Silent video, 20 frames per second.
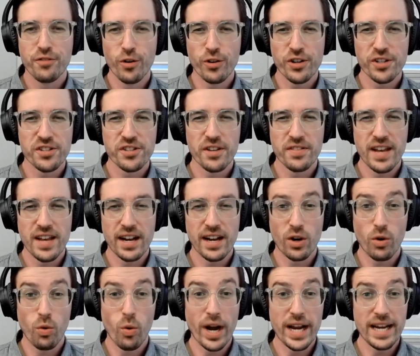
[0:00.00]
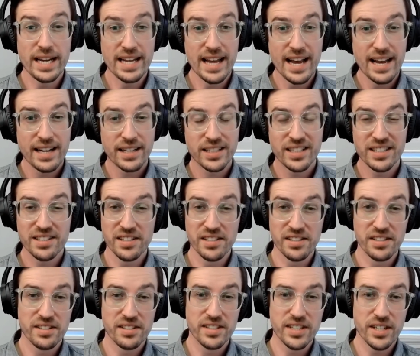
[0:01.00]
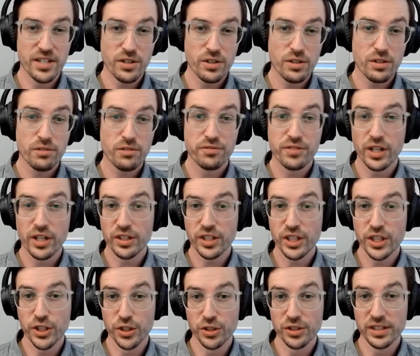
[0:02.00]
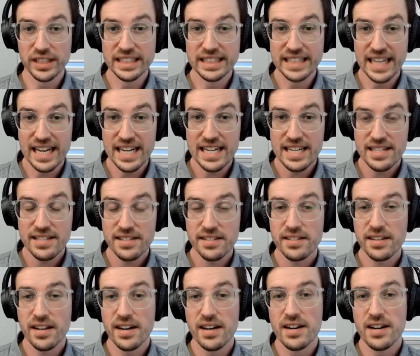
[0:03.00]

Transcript: focus on that quite yet because it's still fairly early days.